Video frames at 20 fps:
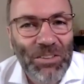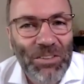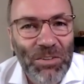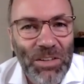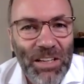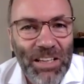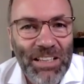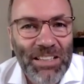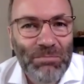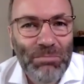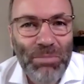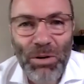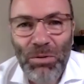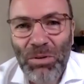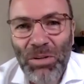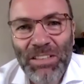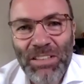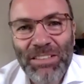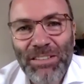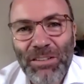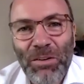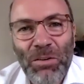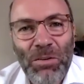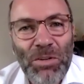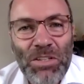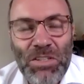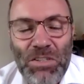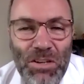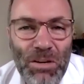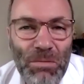or in Poland
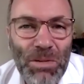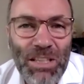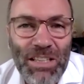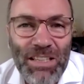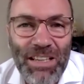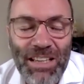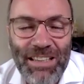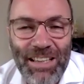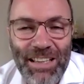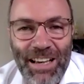or in Germany.